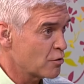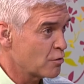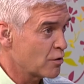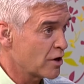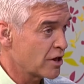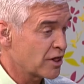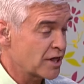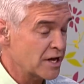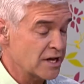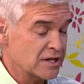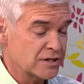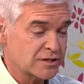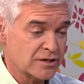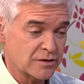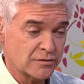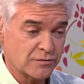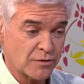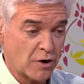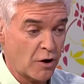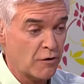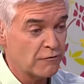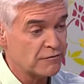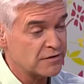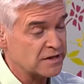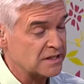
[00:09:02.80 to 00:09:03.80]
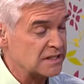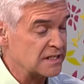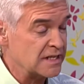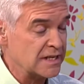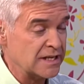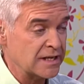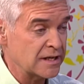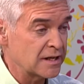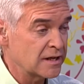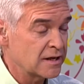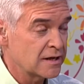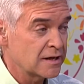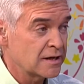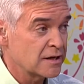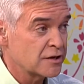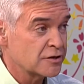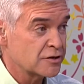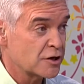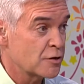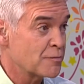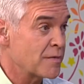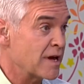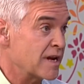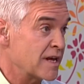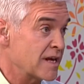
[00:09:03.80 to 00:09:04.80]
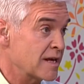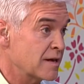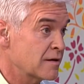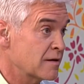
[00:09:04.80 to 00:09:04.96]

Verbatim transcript: were things that obviously so many